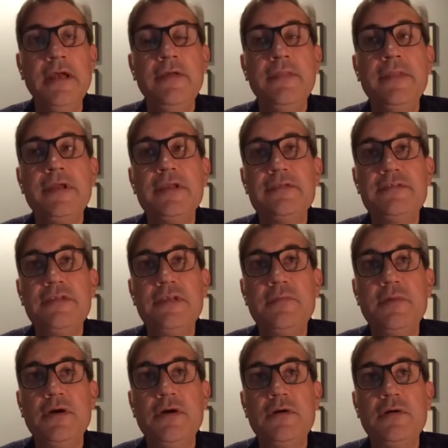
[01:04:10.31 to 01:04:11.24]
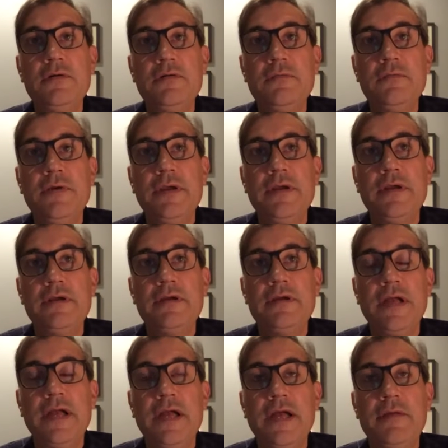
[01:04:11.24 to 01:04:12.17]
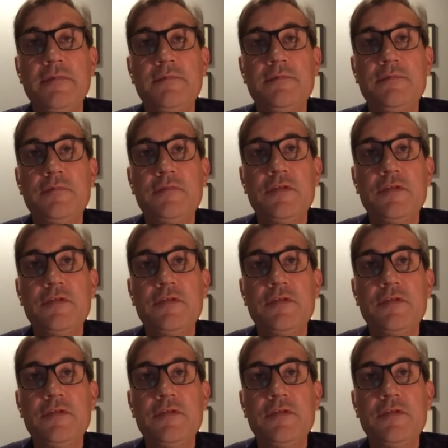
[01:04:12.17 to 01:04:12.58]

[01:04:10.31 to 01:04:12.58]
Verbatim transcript: the gazebo where um,